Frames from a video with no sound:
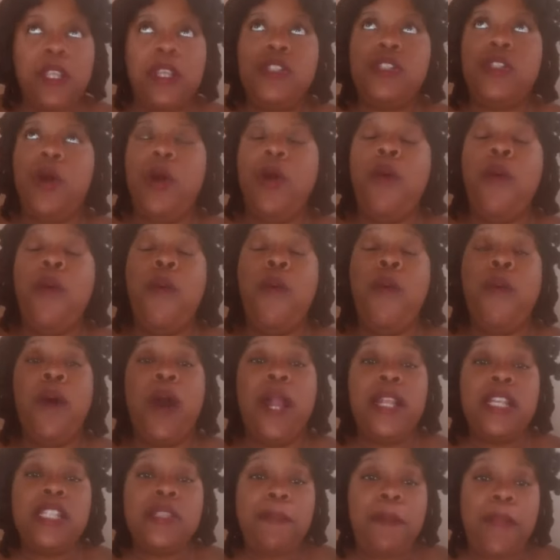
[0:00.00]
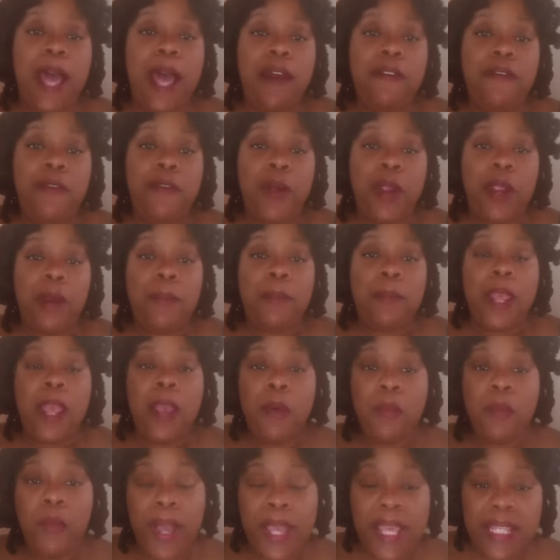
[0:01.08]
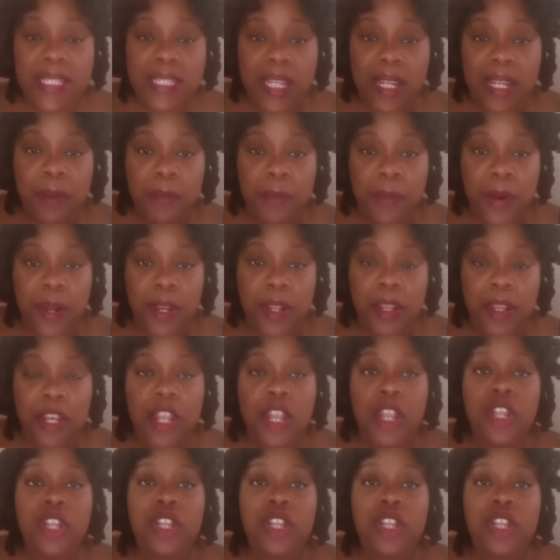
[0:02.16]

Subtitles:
So what is platform and why is it important?